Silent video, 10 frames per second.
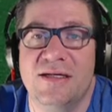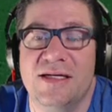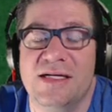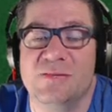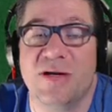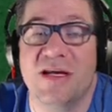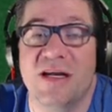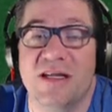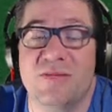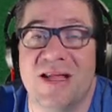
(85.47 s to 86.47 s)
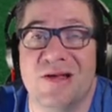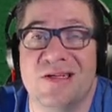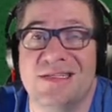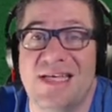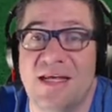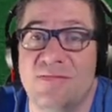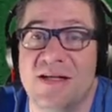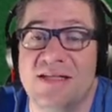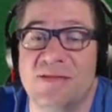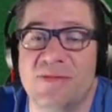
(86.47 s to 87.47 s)
is by cutting them down to 10
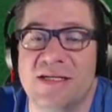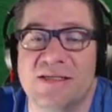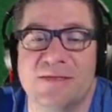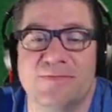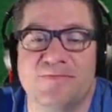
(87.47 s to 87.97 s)
minutes apiece.